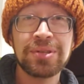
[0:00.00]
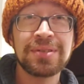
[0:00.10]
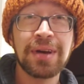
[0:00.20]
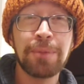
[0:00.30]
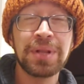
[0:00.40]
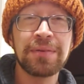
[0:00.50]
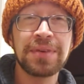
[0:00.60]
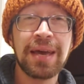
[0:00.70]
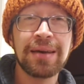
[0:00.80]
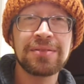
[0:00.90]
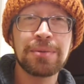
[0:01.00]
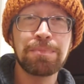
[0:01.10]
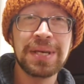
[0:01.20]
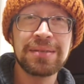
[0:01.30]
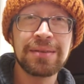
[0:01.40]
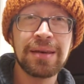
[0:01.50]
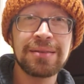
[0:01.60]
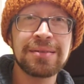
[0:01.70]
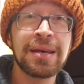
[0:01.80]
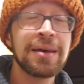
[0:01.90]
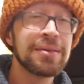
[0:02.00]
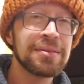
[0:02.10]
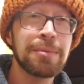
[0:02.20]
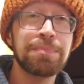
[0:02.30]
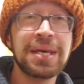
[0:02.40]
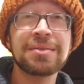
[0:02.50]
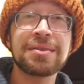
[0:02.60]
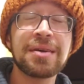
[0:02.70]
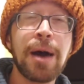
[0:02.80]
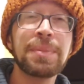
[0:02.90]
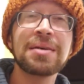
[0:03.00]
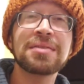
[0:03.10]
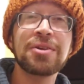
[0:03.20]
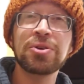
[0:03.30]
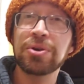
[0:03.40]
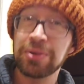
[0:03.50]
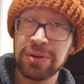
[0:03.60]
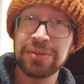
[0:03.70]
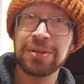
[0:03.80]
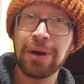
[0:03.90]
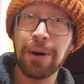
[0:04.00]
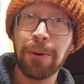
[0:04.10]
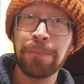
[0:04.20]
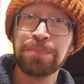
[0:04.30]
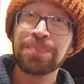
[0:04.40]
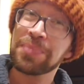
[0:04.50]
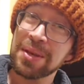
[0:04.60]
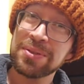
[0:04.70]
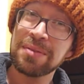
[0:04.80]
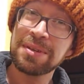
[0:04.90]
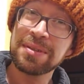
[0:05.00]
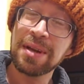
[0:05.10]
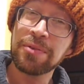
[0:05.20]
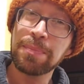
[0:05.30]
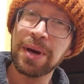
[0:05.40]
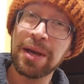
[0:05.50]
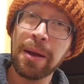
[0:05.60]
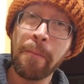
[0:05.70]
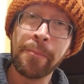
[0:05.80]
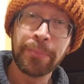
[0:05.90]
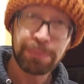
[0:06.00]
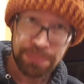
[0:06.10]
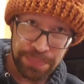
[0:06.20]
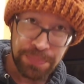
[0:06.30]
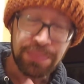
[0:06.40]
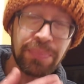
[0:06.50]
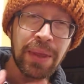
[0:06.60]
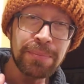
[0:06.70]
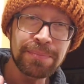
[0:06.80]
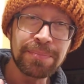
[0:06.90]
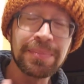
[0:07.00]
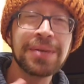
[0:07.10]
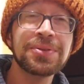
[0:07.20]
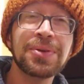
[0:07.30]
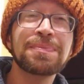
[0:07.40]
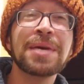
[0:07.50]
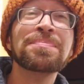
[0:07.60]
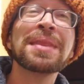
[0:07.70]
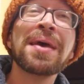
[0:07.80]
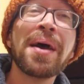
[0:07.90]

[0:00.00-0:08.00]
just a couple of cans of biscuits, some pizza toppings, and you're good to go. So listen, everybody. Excuse me.